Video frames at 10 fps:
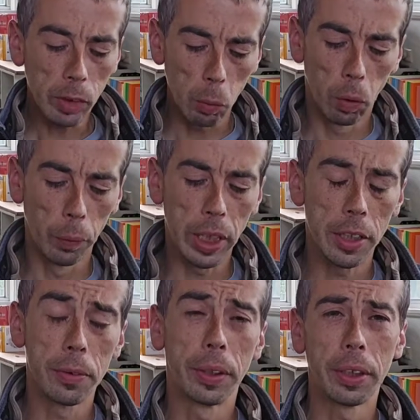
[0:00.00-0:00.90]
what we are
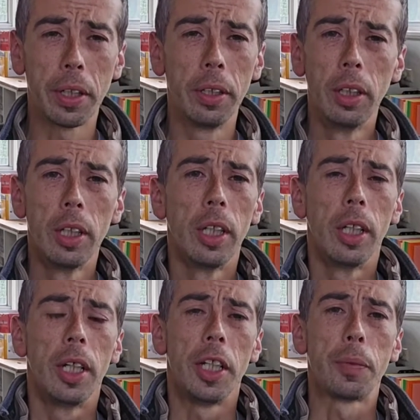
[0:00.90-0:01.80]
doing though
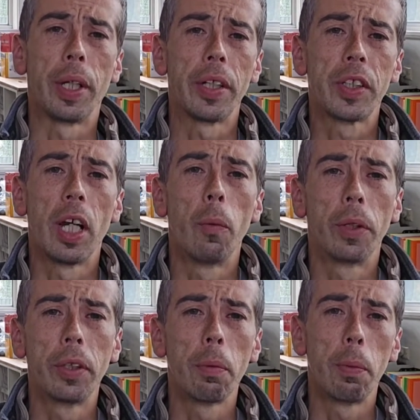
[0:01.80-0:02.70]
is we're going to start
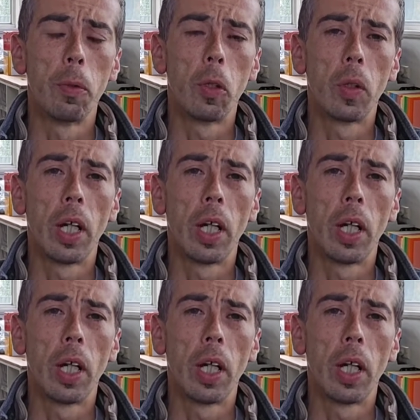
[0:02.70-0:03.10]
working a bit more,